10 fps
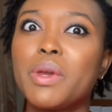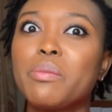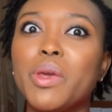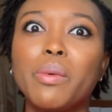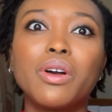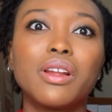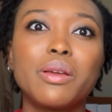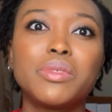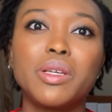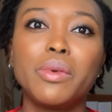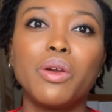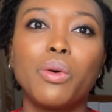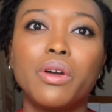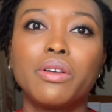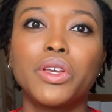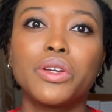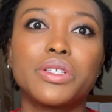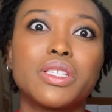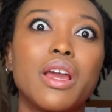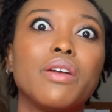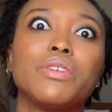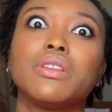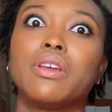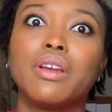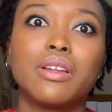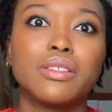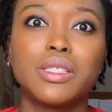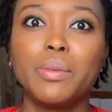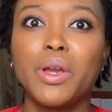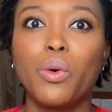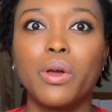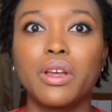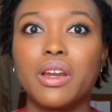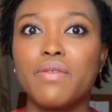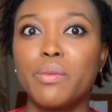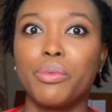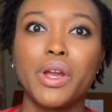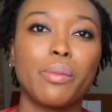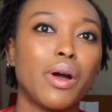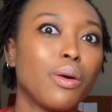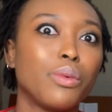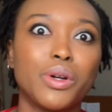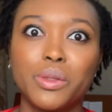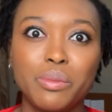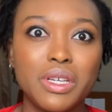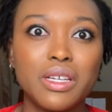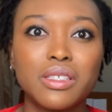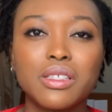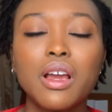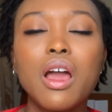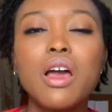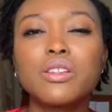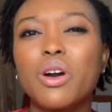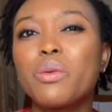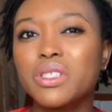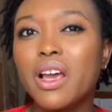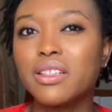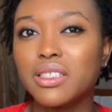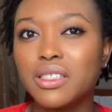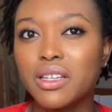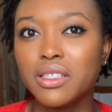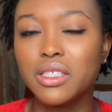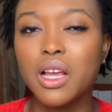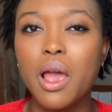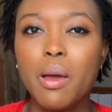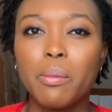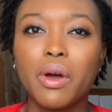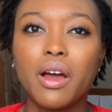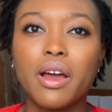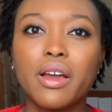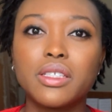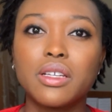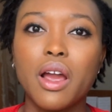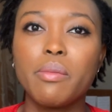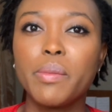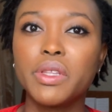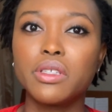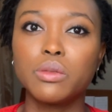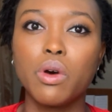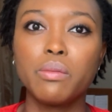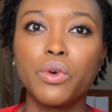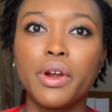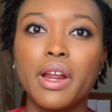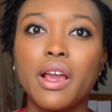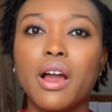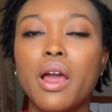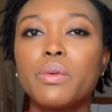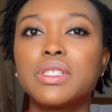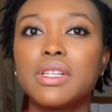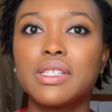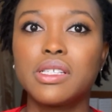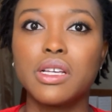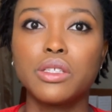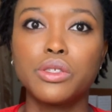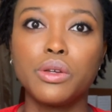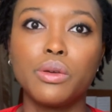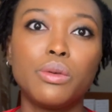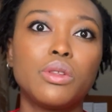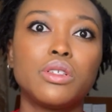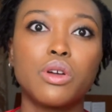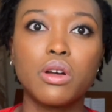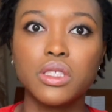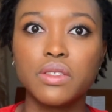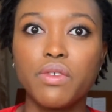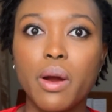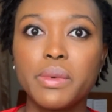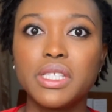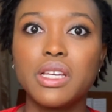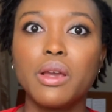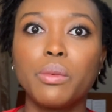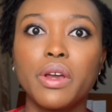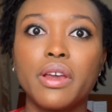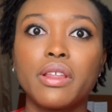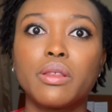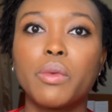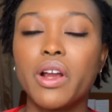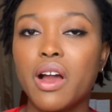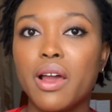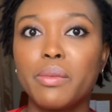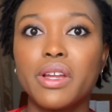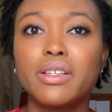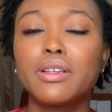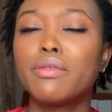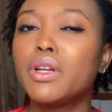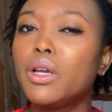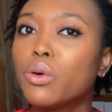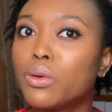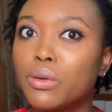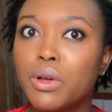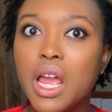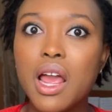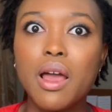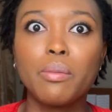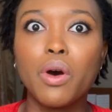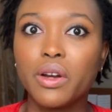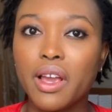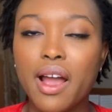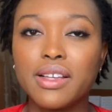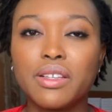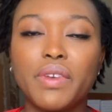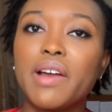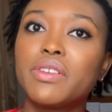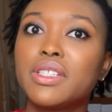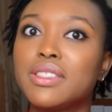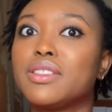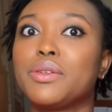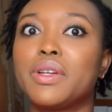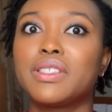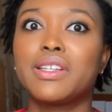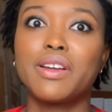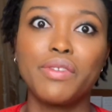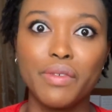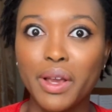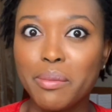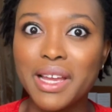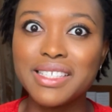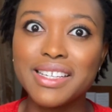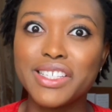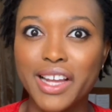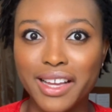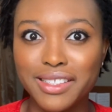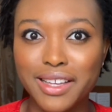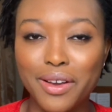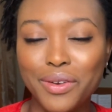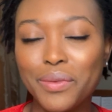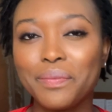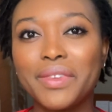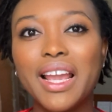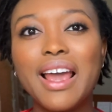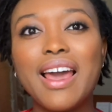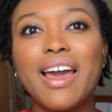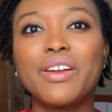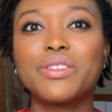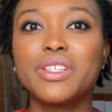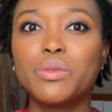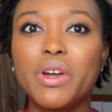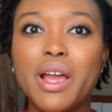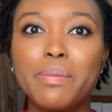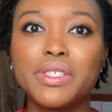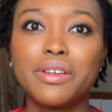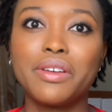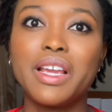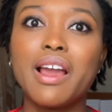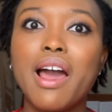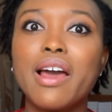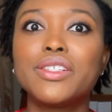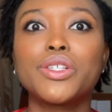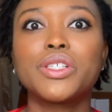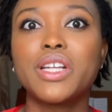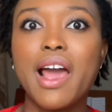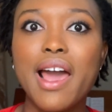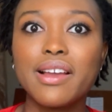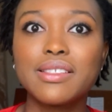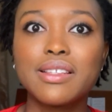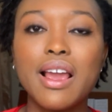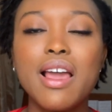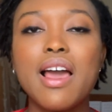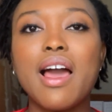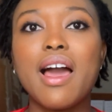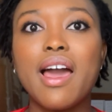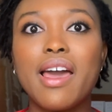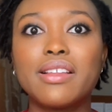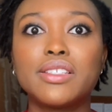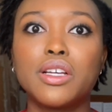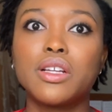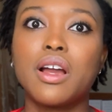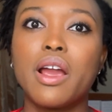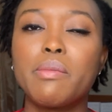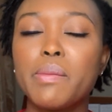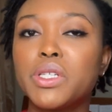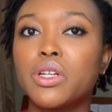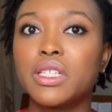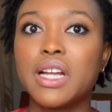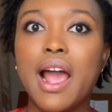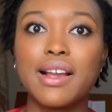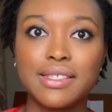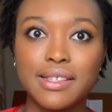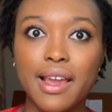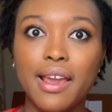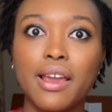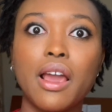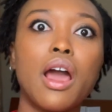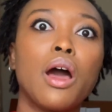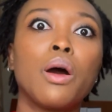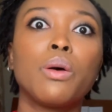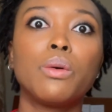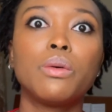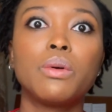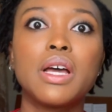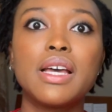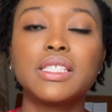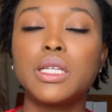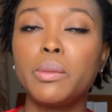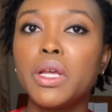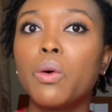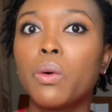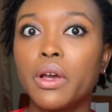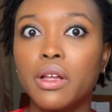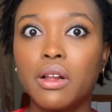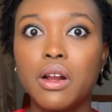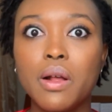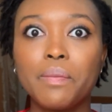people claim CBD oil cures everything, and CBD oil can even bring about world peace. So I was hesitant. But I remember this one morning, I was listening to The Doctor's Pharmacy with Mark Hyman. It's a really cool podcast. If you haven't listened to it, I definitely recommend it. Check it out. And on this one episode, he had Josh Axe. And I remember Josh Axe saying how CBD oil